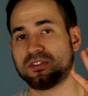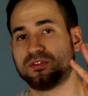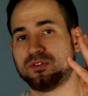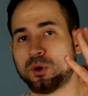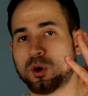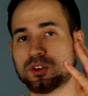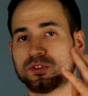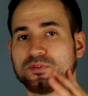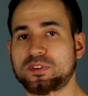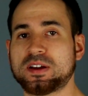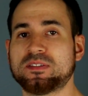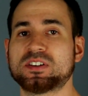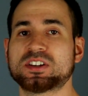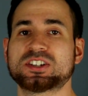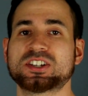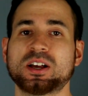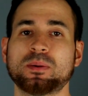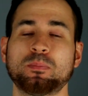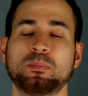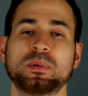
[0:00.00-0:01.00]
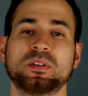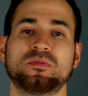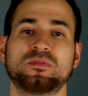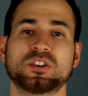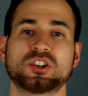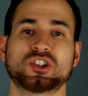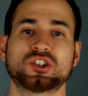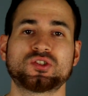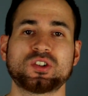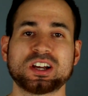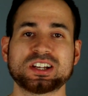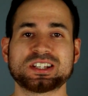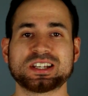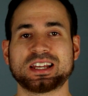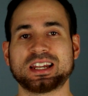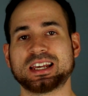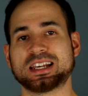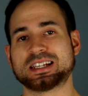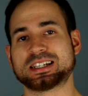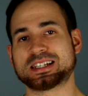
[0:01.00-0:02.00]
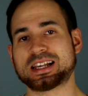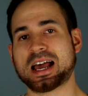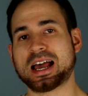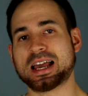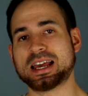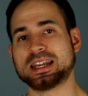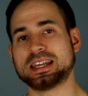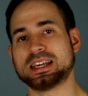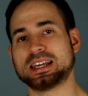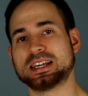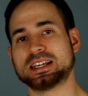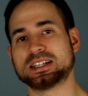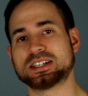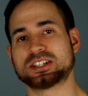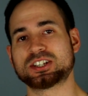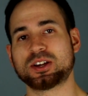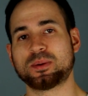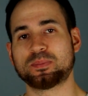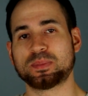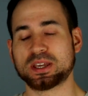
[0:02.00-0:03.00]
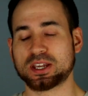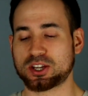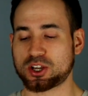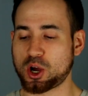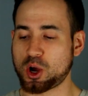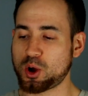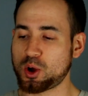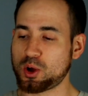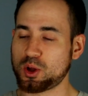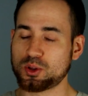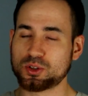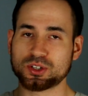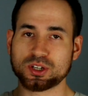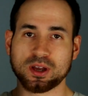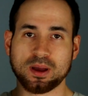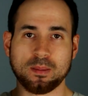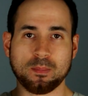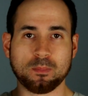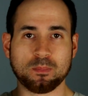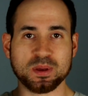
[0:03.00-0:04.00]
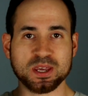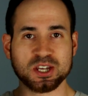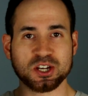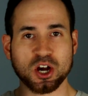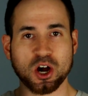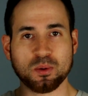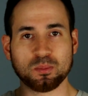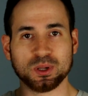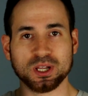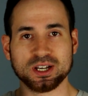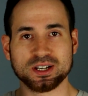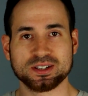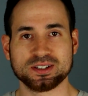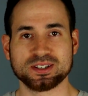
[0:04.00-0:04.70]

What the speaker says: 4th favorite supplement for stress and anxiety is something called BComplex.